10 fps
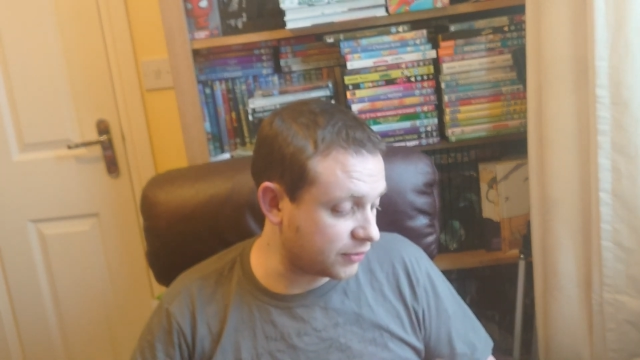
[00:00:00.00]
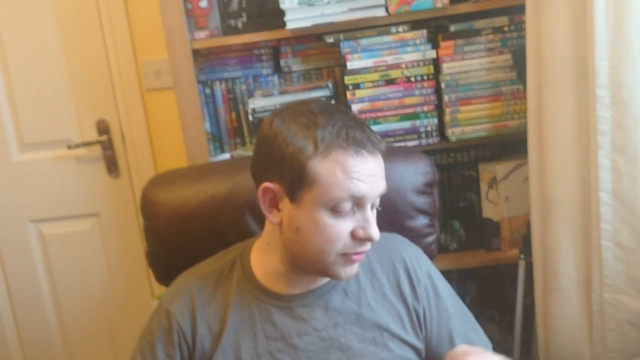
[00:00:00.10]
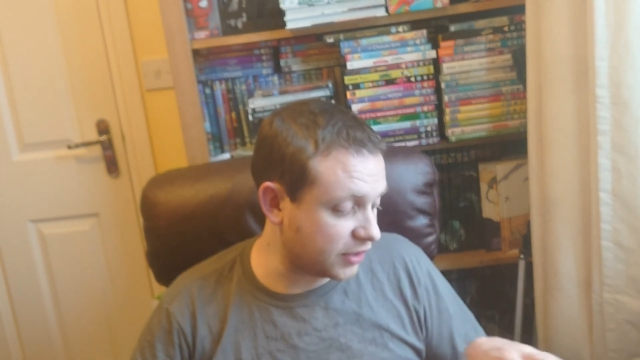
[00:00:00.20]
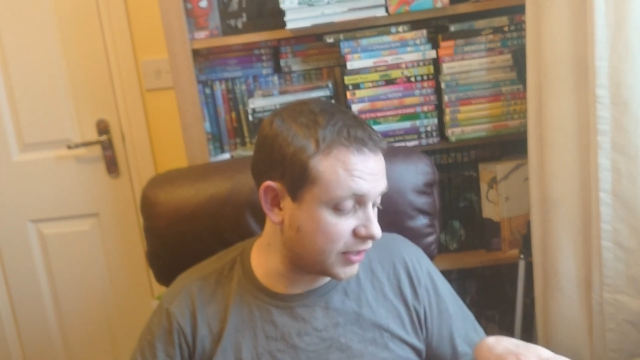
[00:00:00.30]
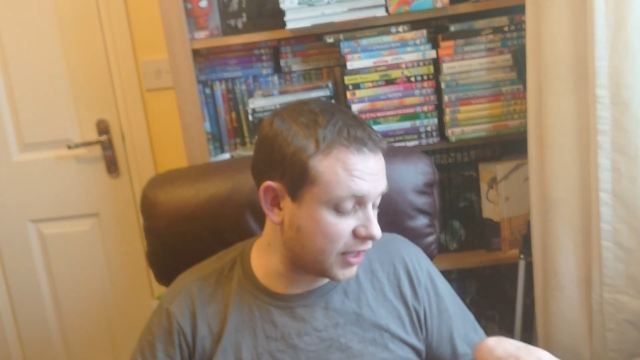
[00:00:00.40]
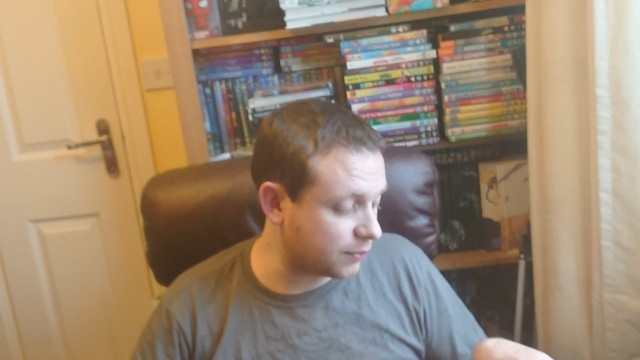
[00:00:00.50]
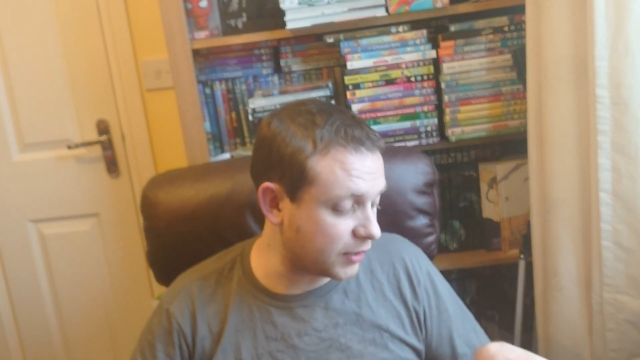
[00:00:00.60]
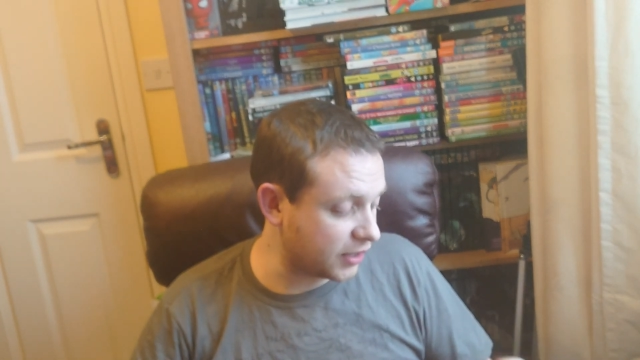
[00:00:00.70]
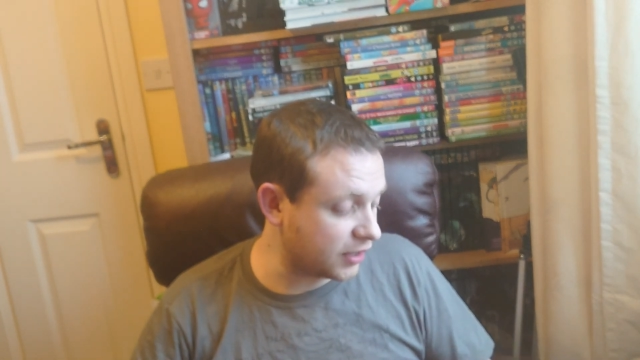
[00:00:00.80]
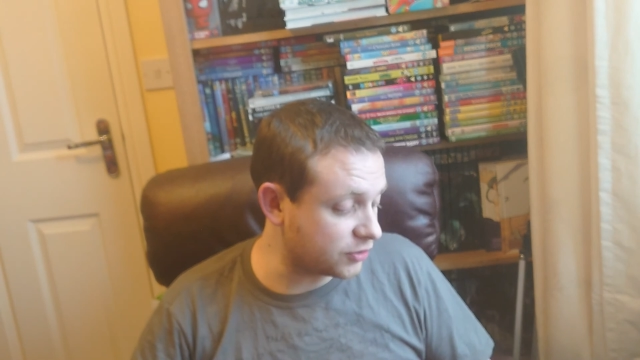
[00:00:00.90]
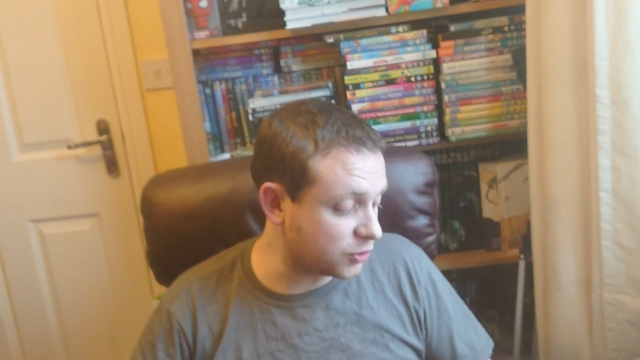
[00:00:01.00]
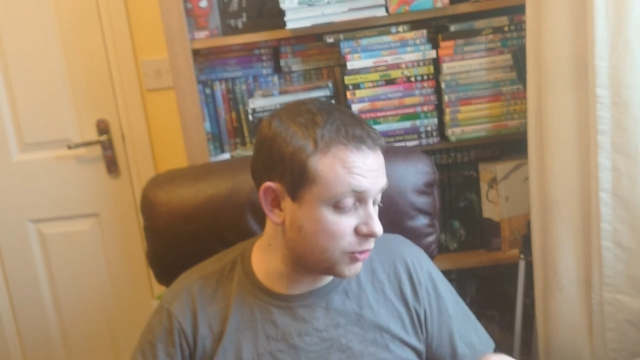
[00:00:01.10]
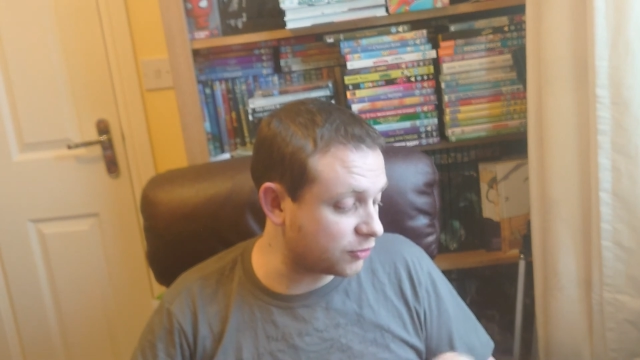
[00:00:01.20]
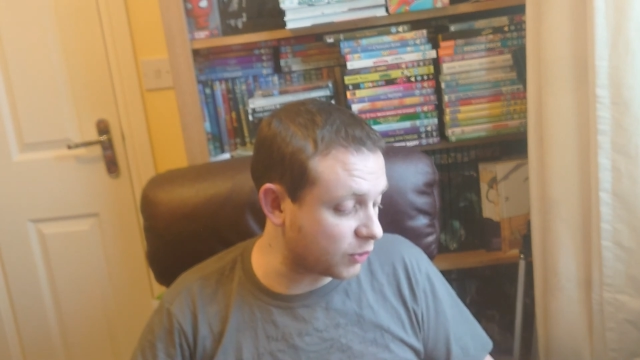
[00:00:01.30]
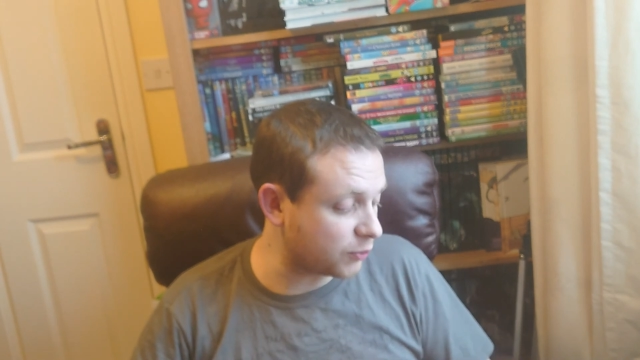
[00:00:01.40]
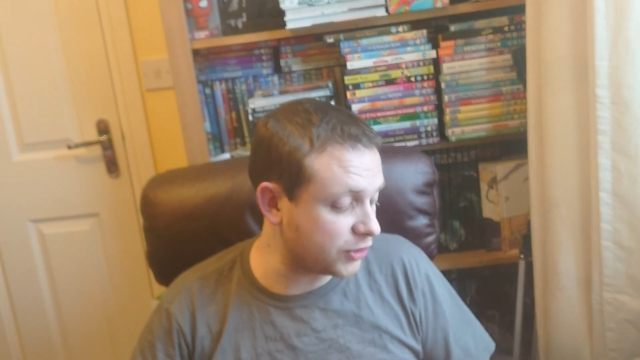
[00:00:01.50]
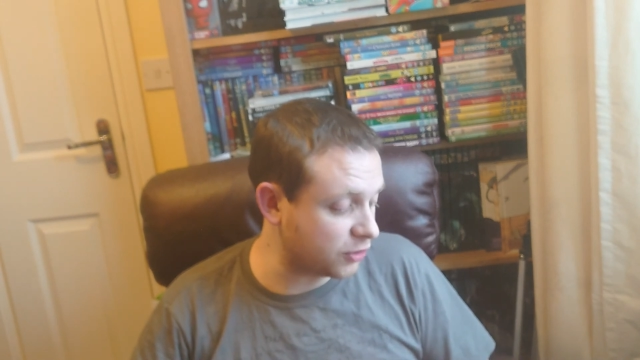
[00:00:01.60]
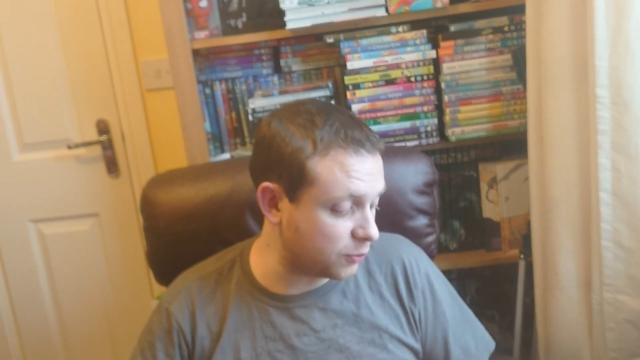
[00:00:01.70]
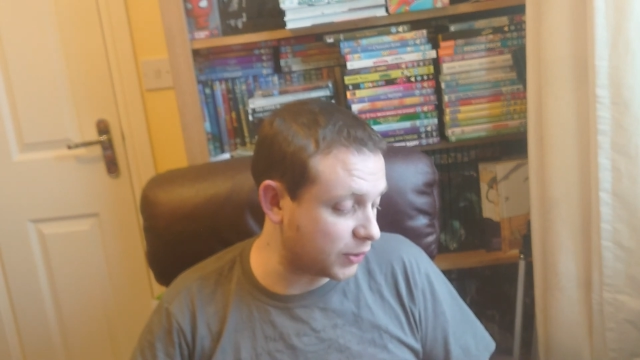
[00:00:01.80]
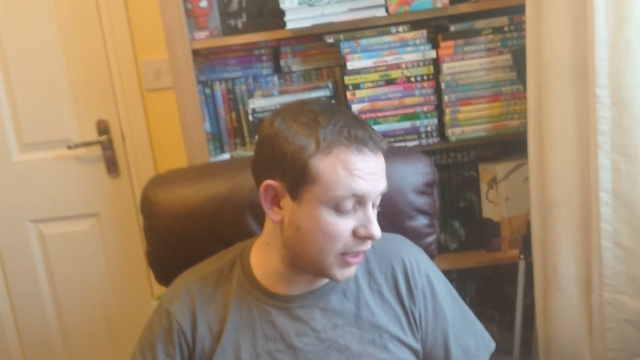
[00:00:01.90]
It's still a game that he enjoys when we
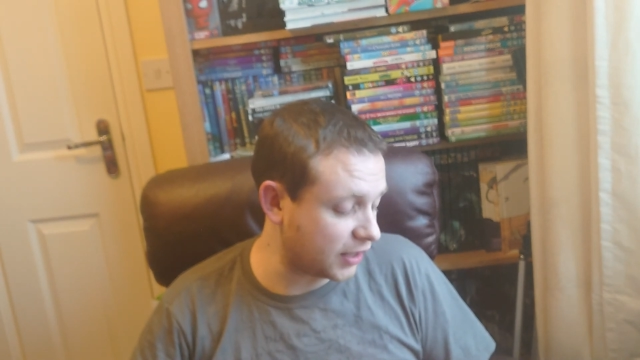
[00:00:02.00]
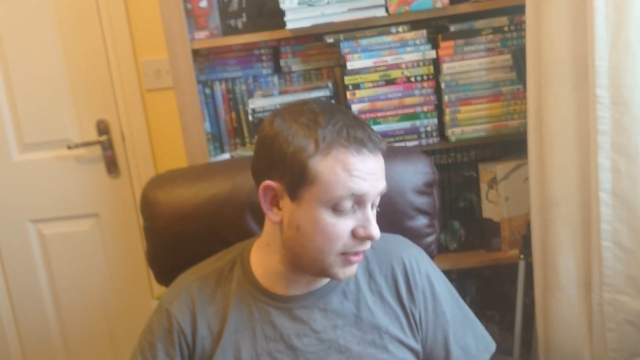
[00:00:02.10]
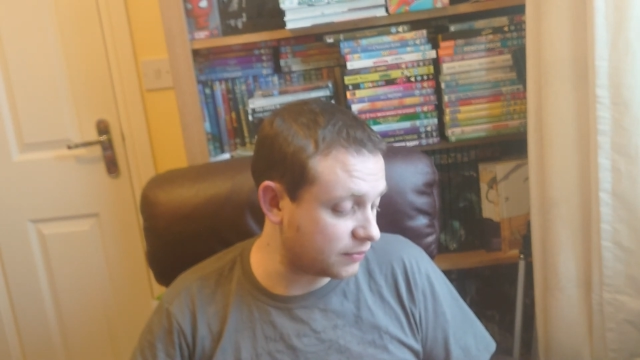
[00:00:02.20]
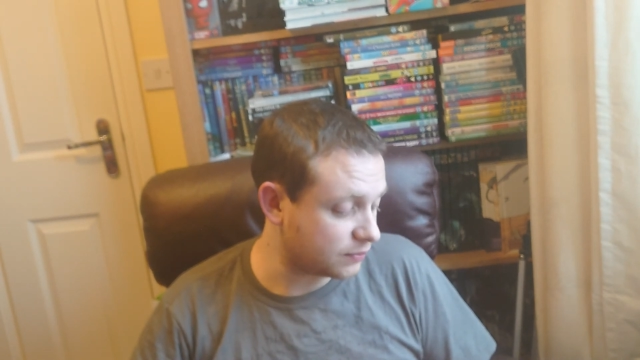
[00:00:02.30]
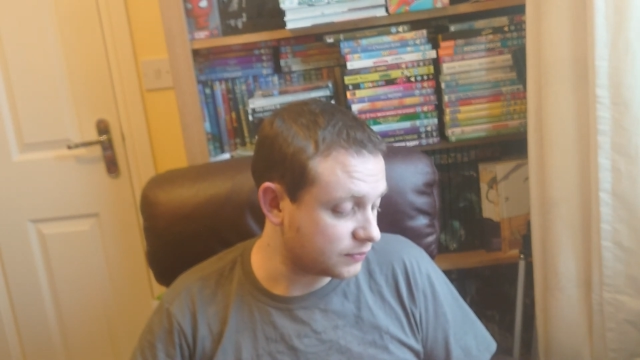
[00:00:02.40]
do play it.